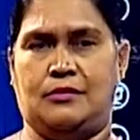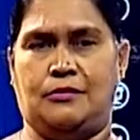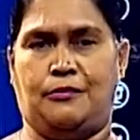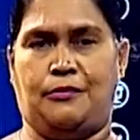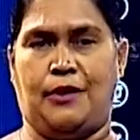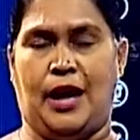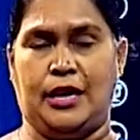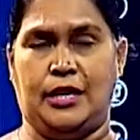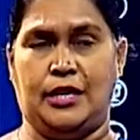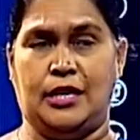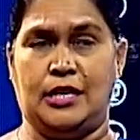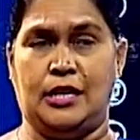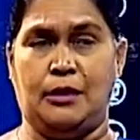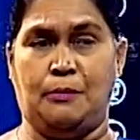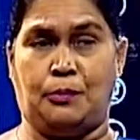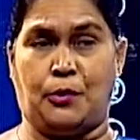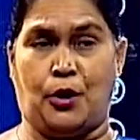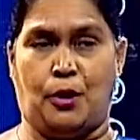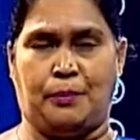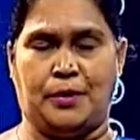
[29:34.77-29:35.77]
Final
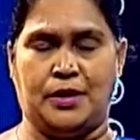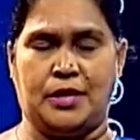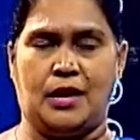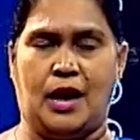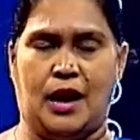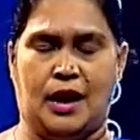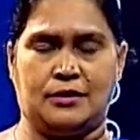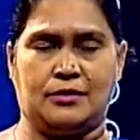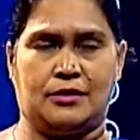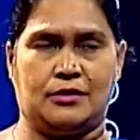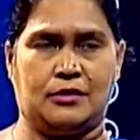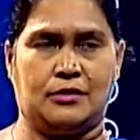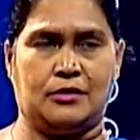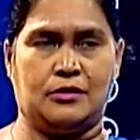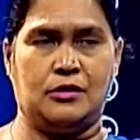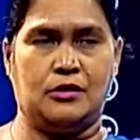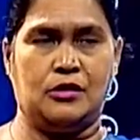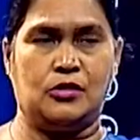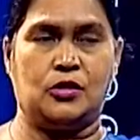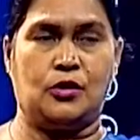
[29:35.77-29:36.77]
proper answer.
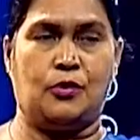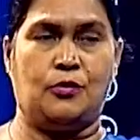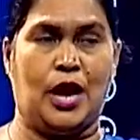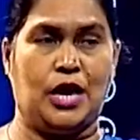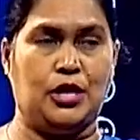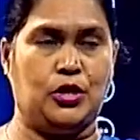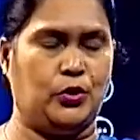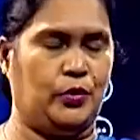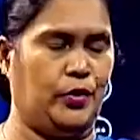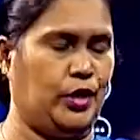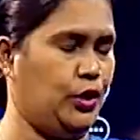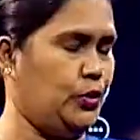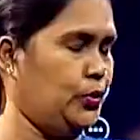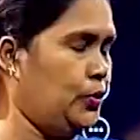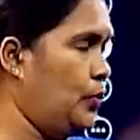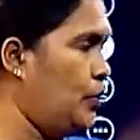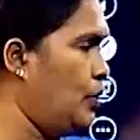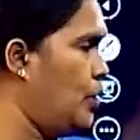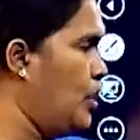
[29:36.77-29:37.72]
So, what do we do?